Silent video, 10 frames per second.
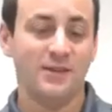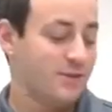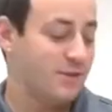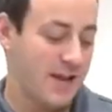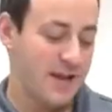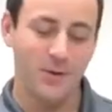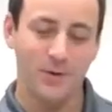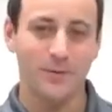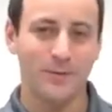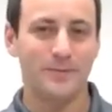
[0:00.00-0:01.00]
So the
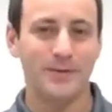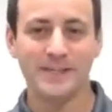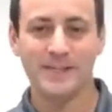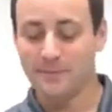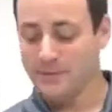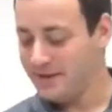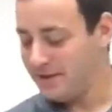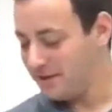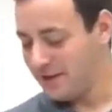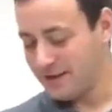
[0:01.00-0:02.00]
Gamo Urban
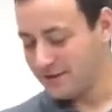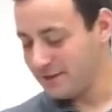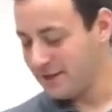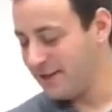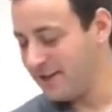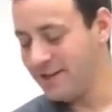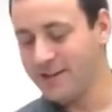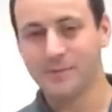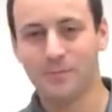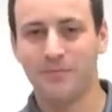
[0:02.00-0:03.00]
PCP, you guys have seen it.
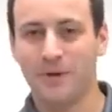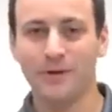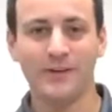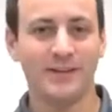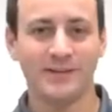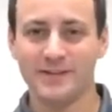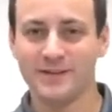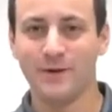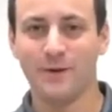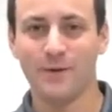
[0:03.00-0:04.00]
It's fairly
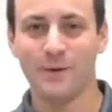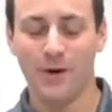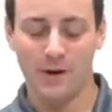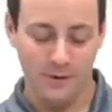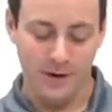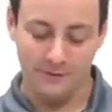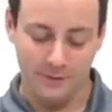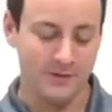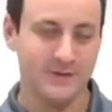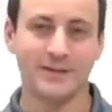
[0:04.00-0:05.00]
consistent over the chronograph,
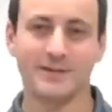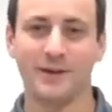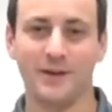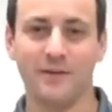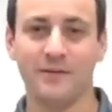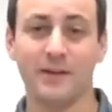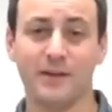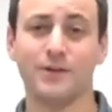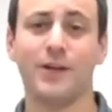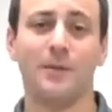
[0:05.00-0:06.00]
consistent enough to
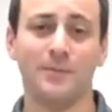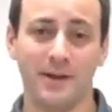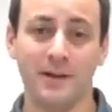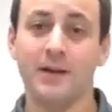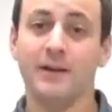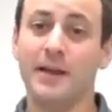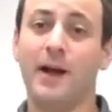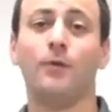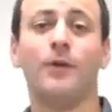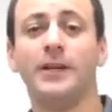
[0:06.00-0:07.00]
get the job done
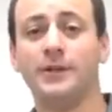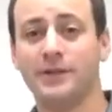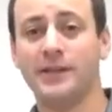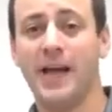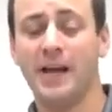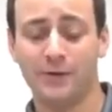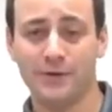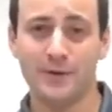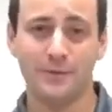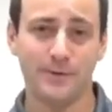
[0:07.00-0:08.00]
downrange in the
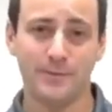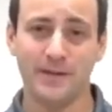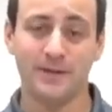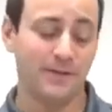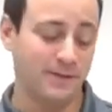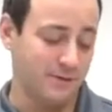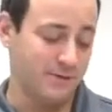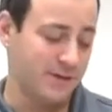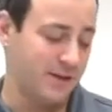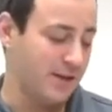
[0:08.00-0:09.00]
accuracy perspective, as
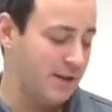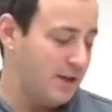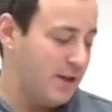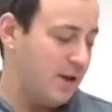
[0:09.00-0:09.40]
you've seen.